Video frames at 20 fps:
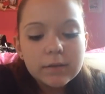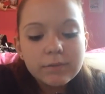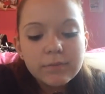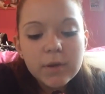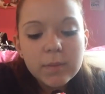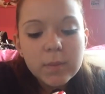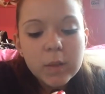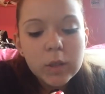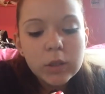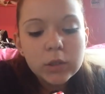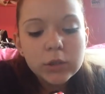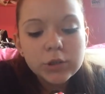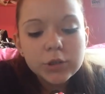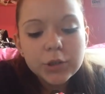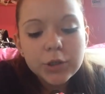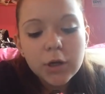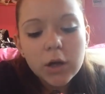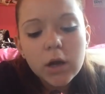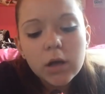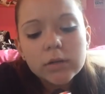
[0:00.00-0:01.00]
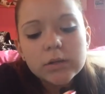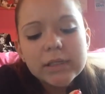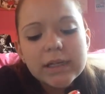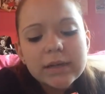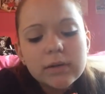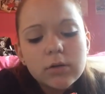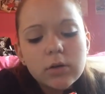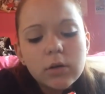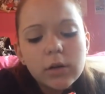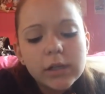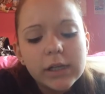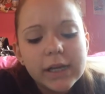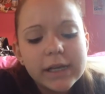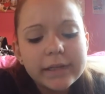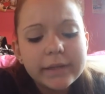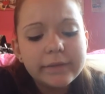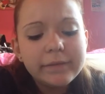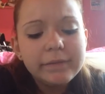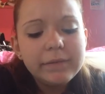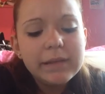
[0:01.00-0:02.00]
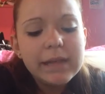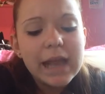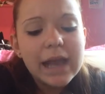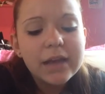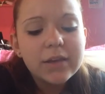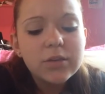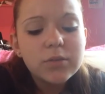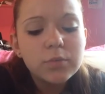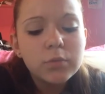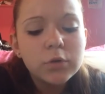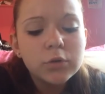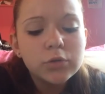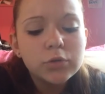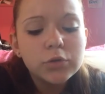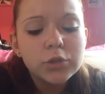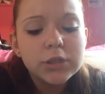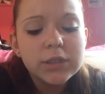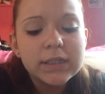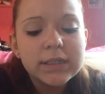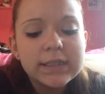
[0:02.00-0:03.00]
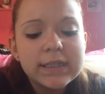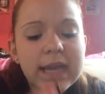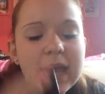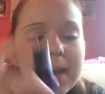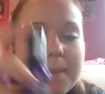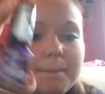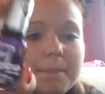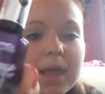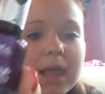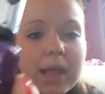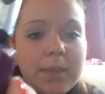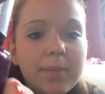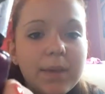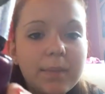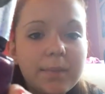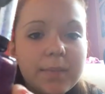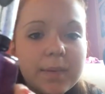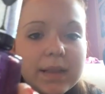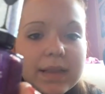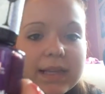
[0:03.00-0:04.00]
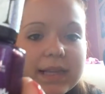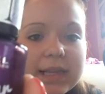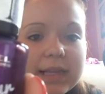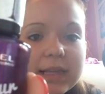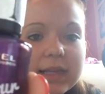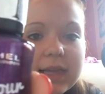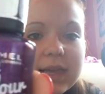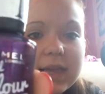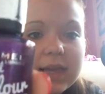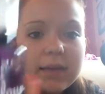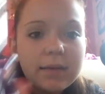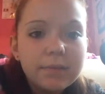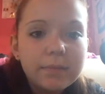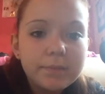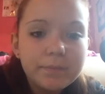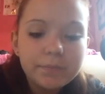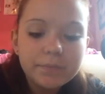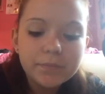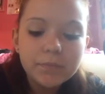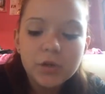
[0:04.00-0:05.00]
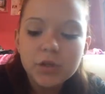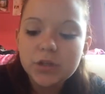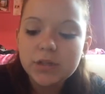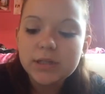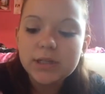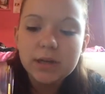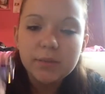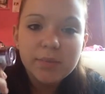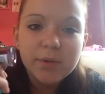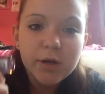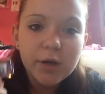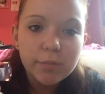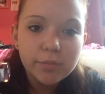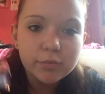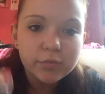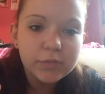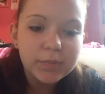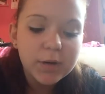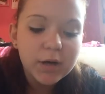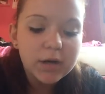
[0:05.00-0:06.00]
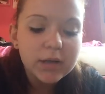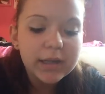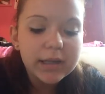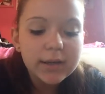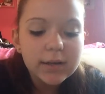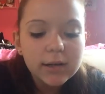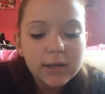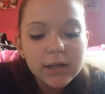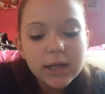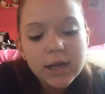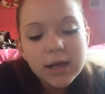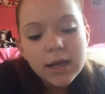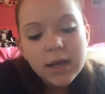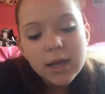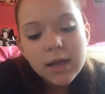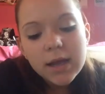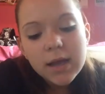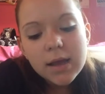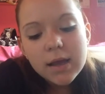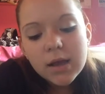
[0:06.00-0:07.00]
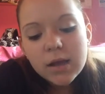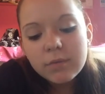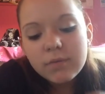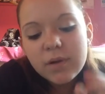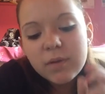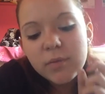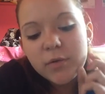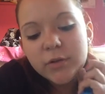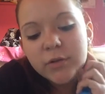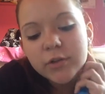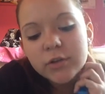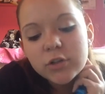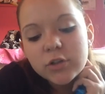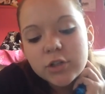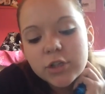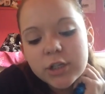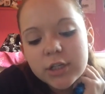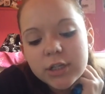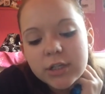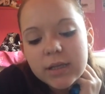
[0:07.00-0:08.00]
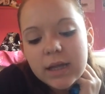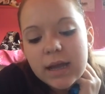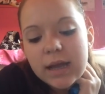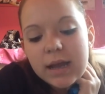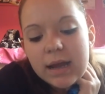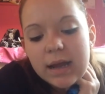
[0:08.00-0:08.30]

Rimmel London Cocktail Colour in a Flash 110 Baby Bellini, which is like a purple sparkly colour. Rimmel London